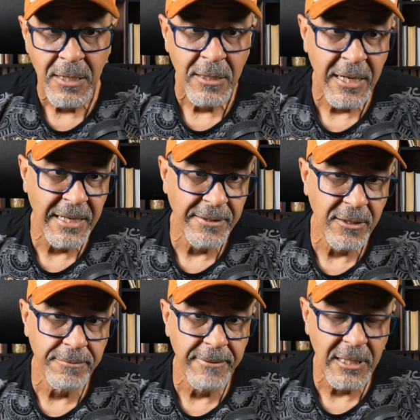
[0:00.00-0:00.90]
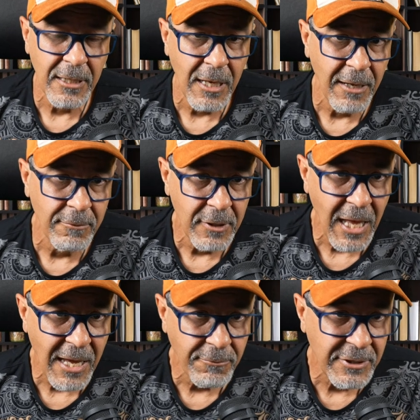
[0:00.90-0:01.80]
And there's been a
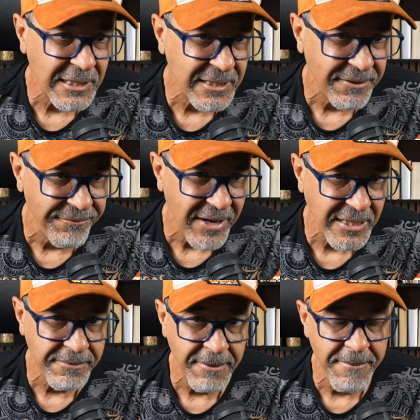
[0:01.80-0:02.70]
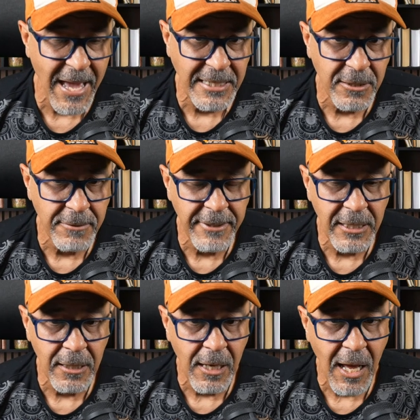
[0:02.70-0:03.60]
lot with these investment banks, there's been a
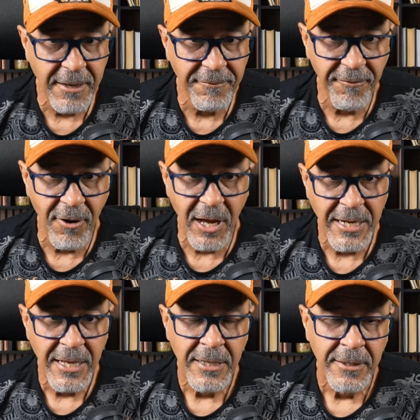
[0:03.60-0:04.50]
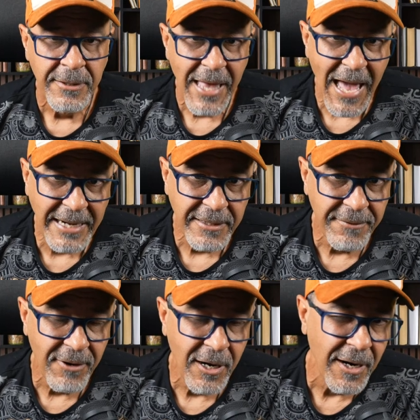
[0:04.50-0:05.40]
lot of fraud.
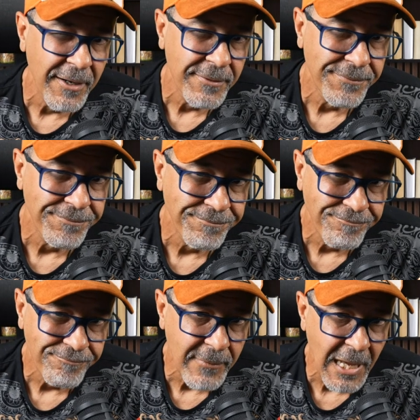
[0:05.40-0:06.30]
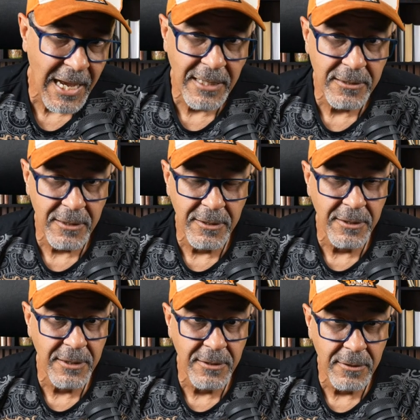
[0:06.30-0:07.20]
Agnivar, has a
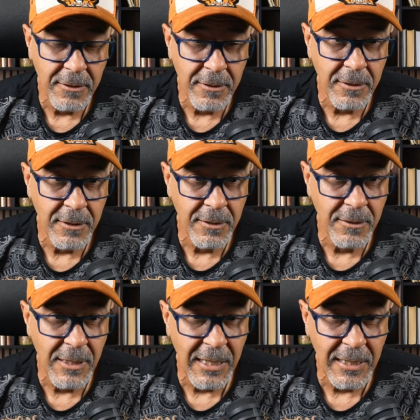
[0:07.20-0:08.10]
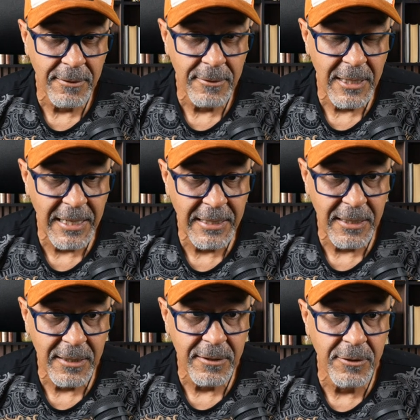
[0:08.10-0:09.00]
good and
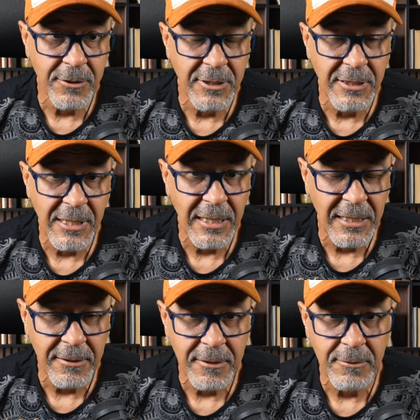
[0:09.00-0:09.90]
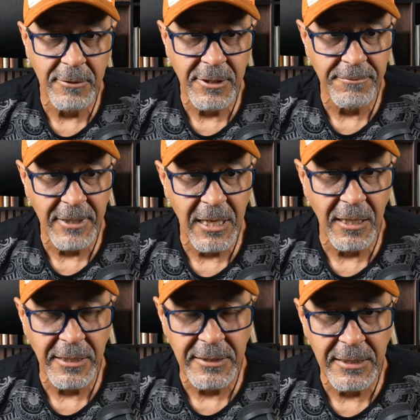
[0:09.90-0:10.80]
a good what you would call
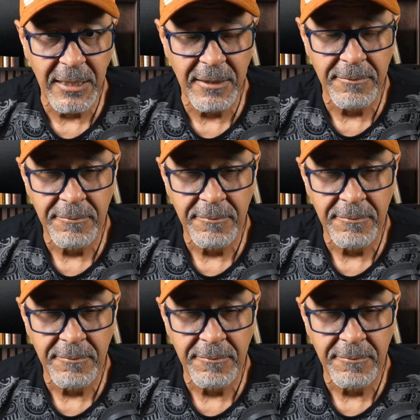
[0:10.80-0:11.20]
it. Uh,